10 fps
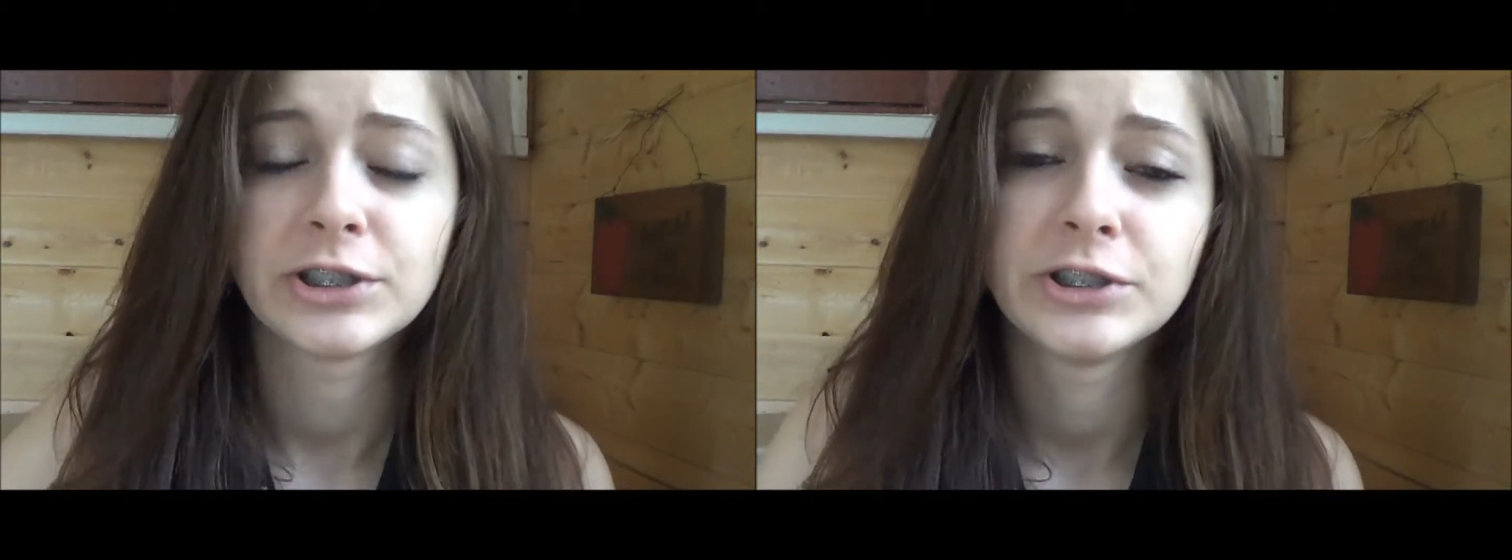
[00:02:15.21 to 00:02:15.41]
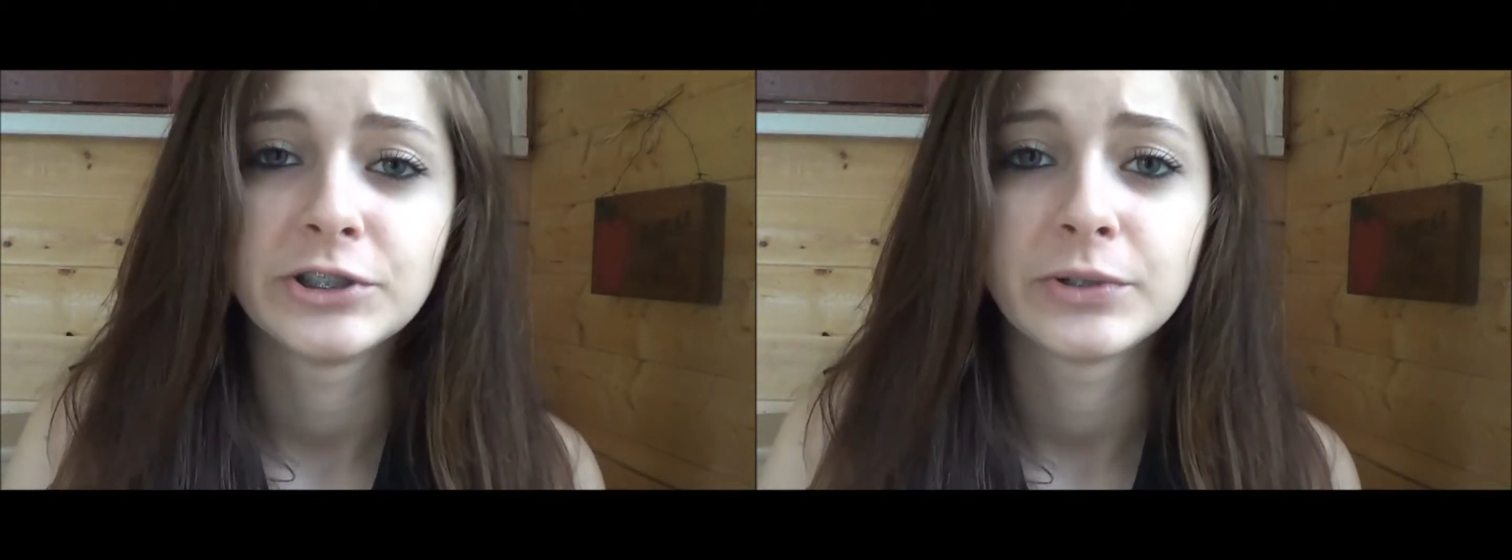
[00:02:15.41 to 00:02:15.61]

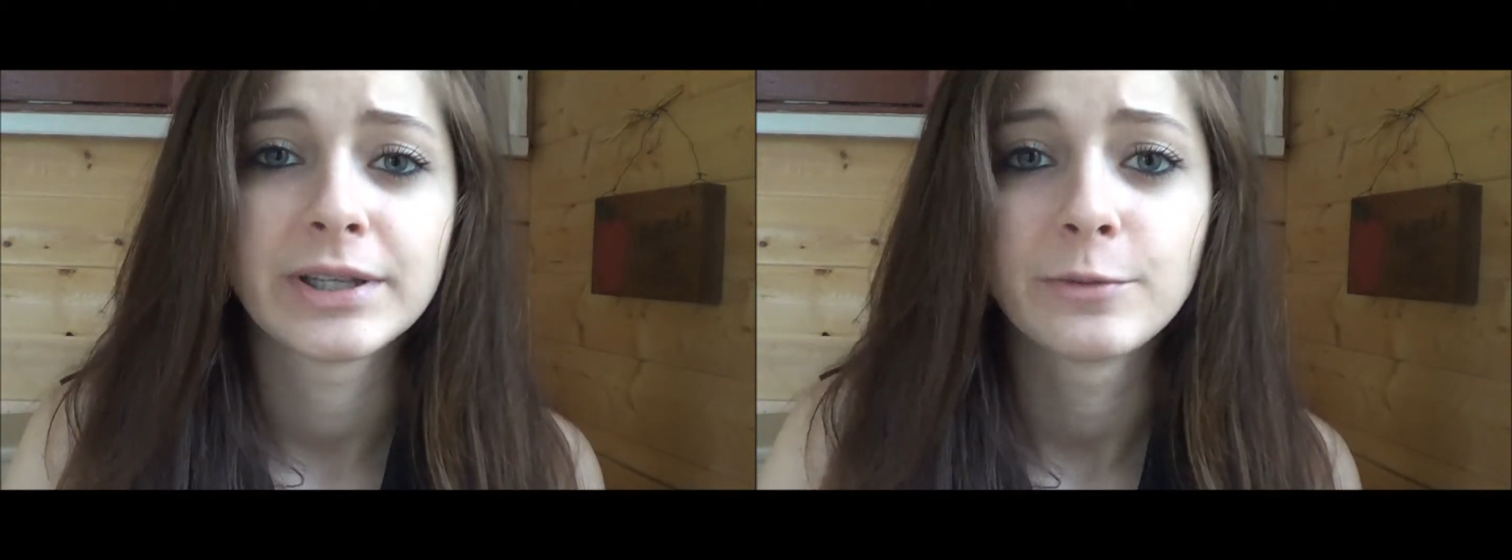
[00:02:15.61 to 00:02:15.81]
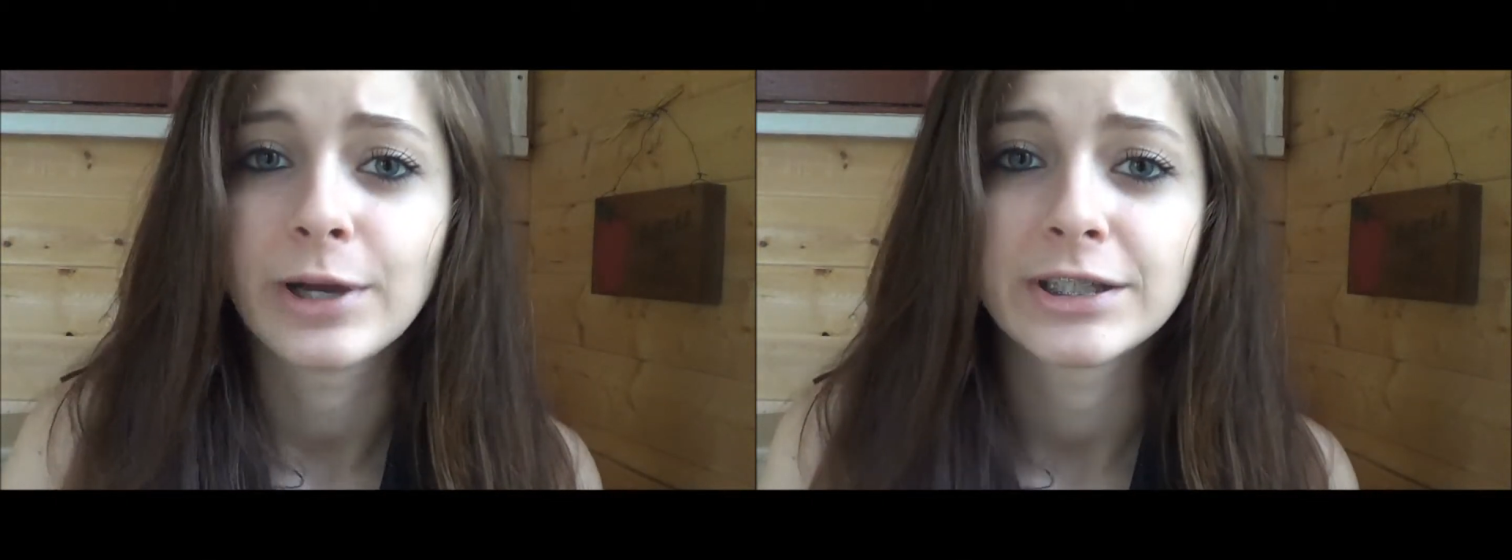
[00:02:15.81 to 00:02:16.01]
you're
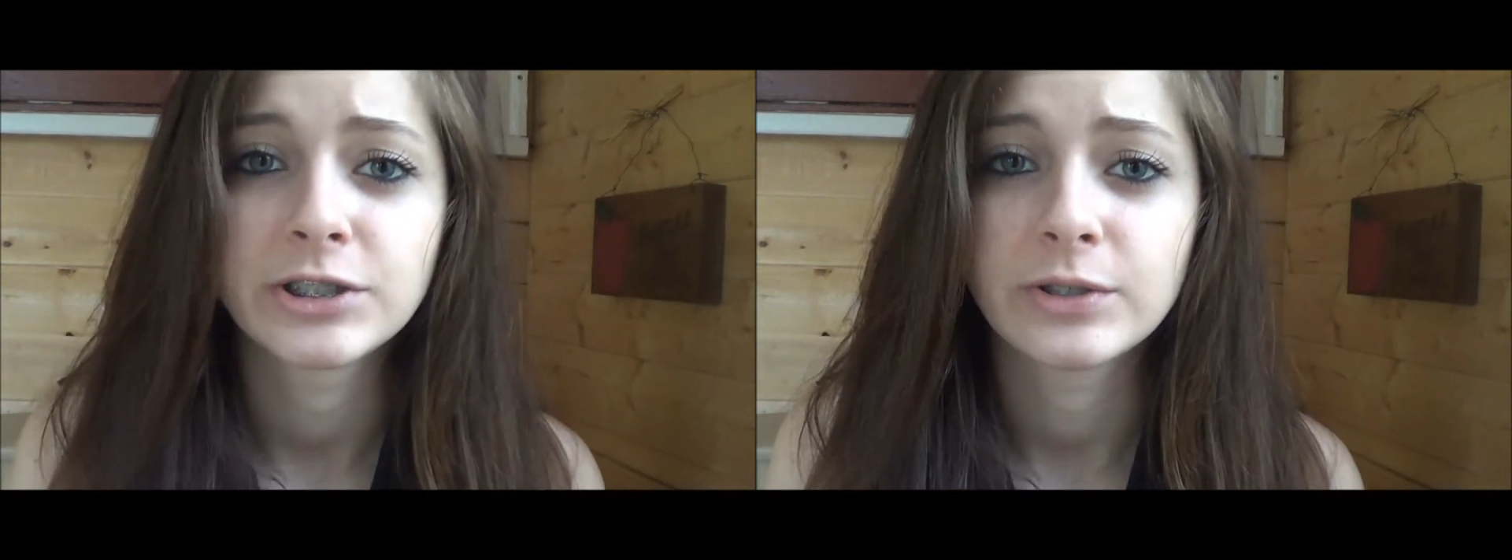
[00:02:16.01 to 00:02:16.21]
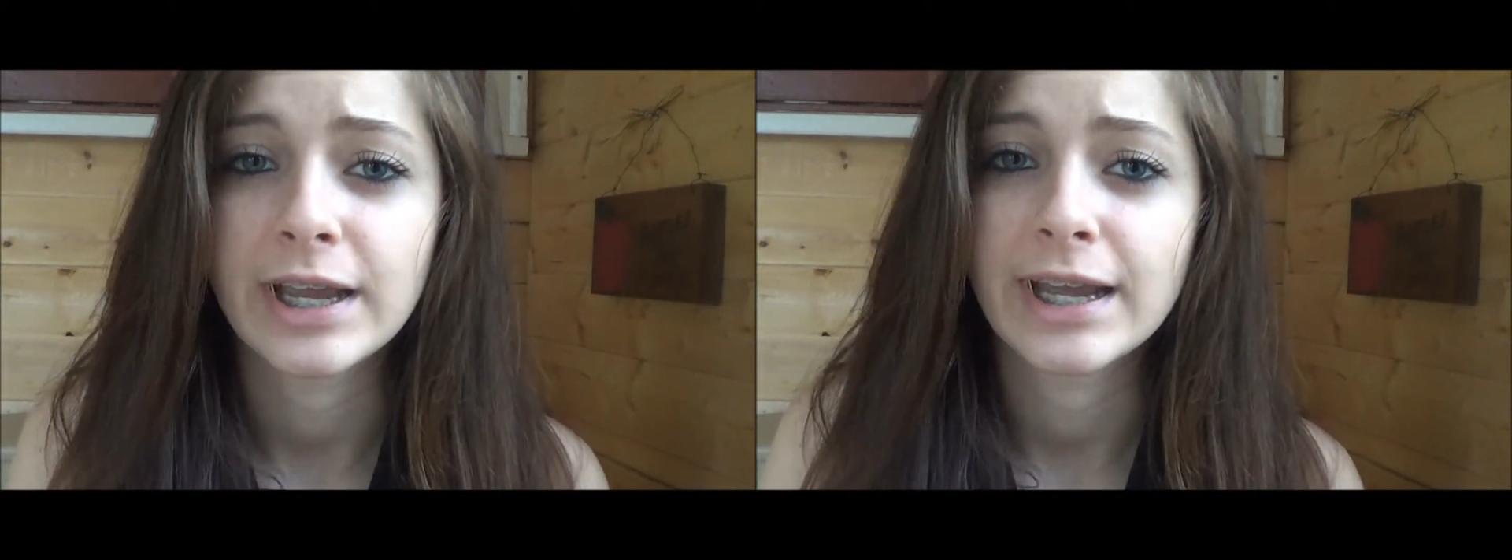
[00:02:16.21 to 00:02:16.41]
doing the
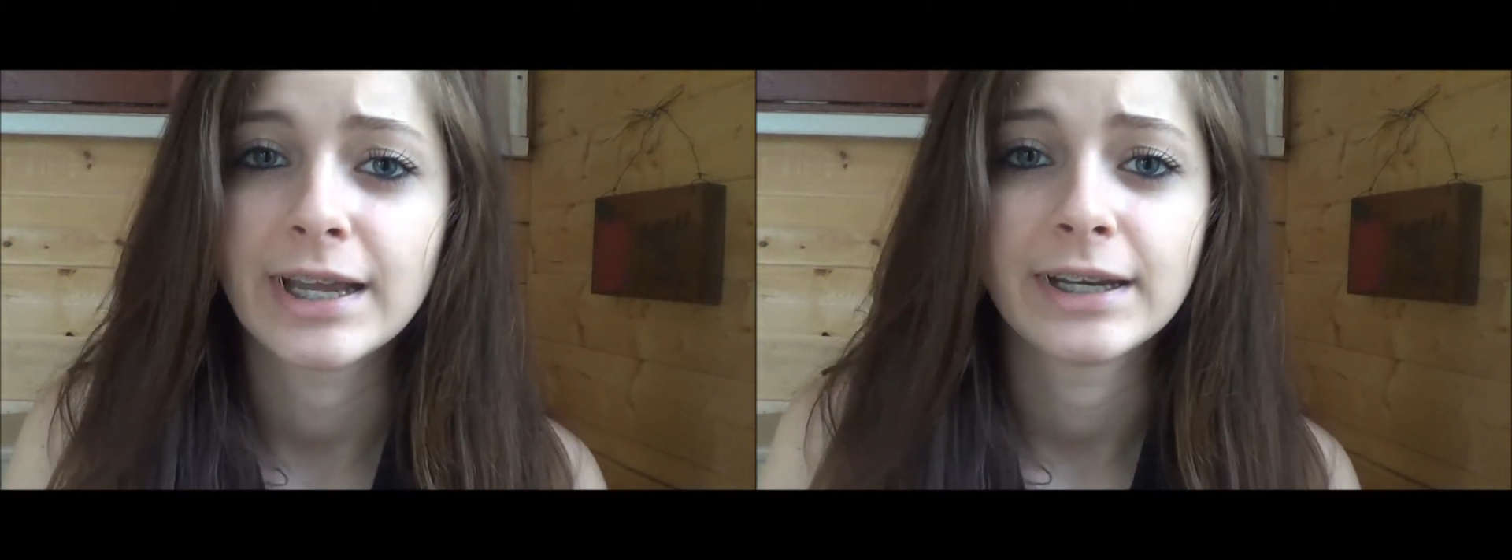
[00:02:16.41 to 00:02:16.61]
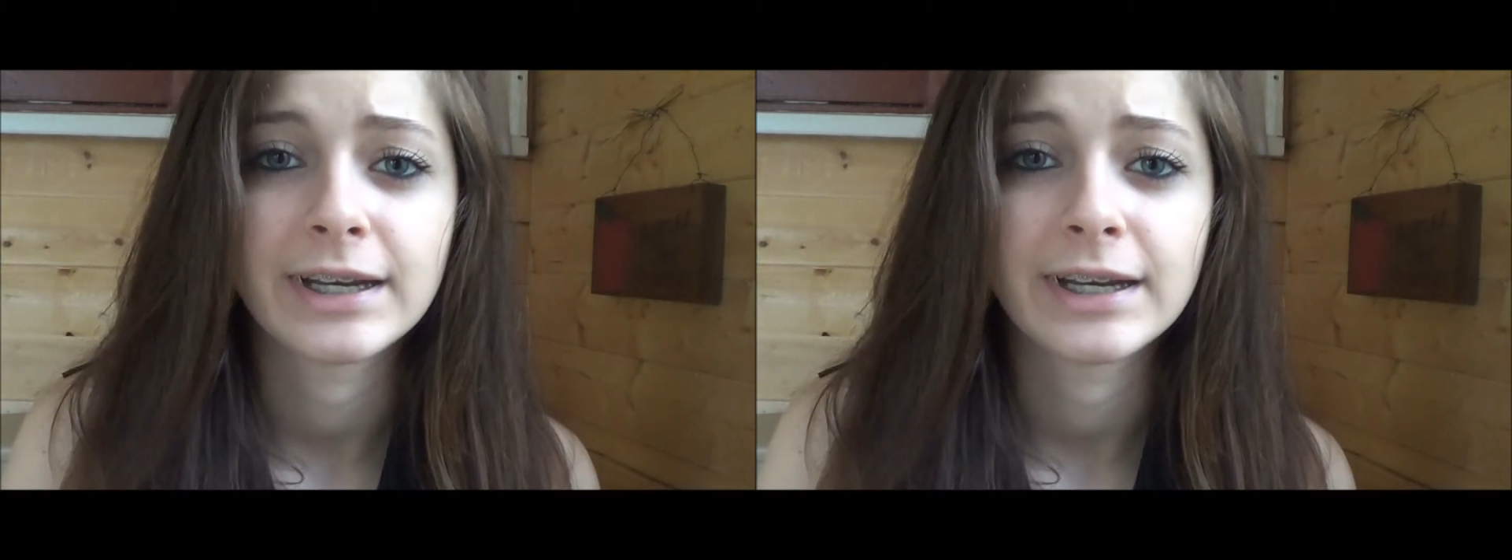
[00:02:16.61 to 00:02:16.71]
best you can.